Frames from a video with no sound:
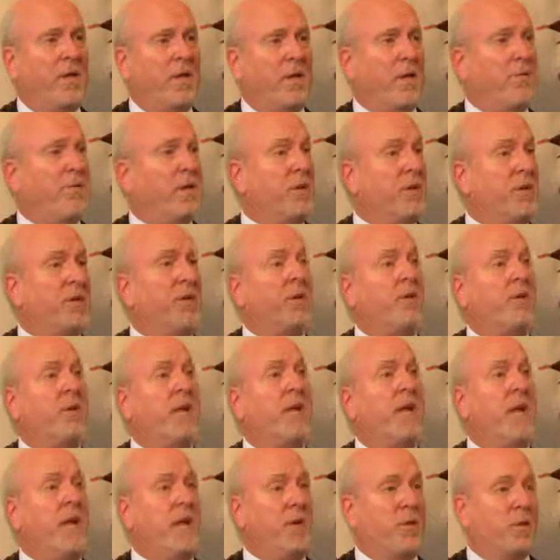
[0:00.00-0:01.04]
up to 60
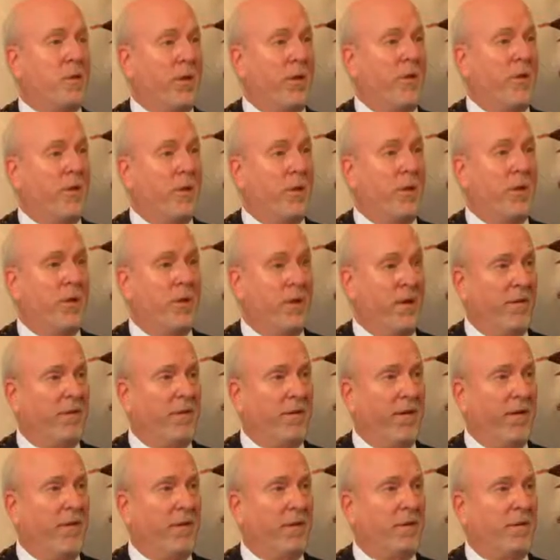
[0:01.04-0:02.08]
days before the
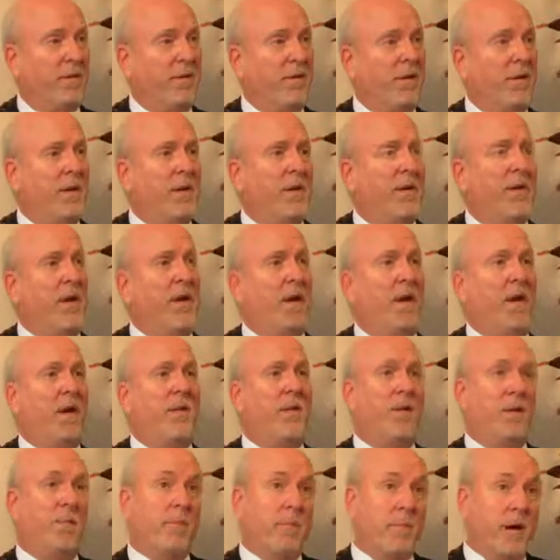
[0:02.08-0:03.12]
event.
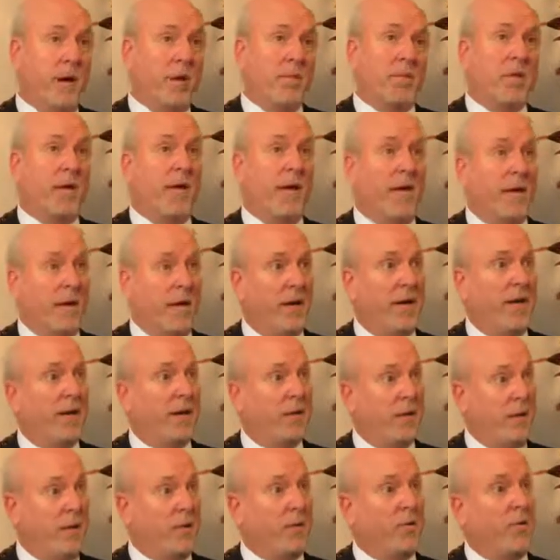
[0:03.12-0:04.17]
They must get it at
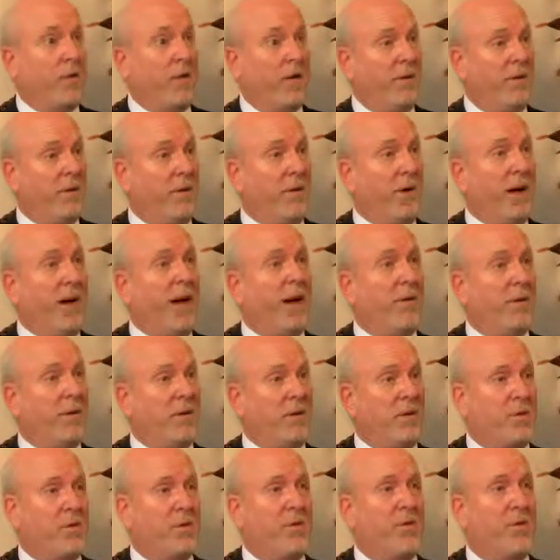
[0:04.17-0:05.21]
least 24
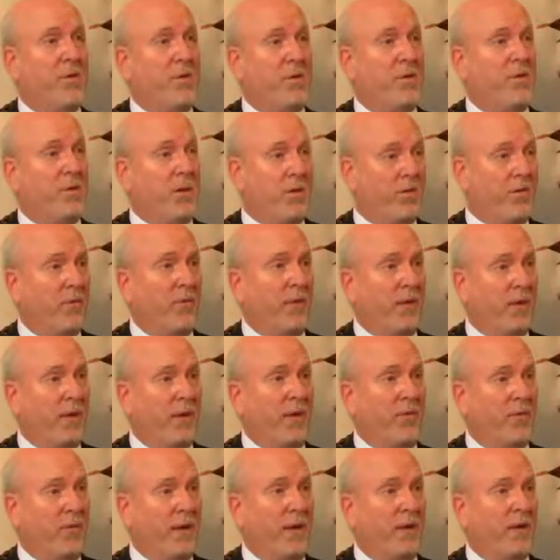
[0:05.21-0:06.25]
hours before the
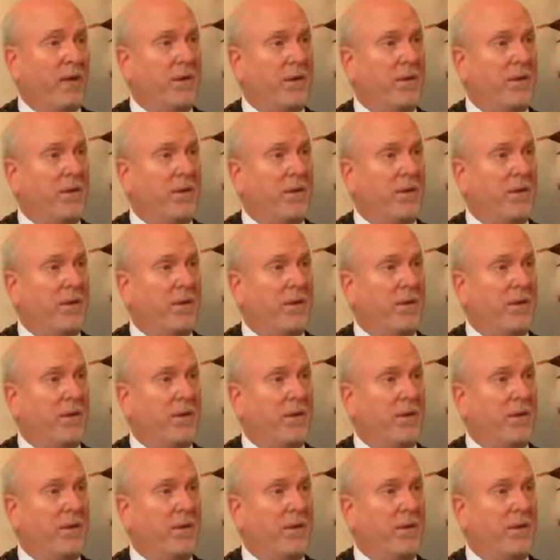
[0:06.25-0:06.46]
event.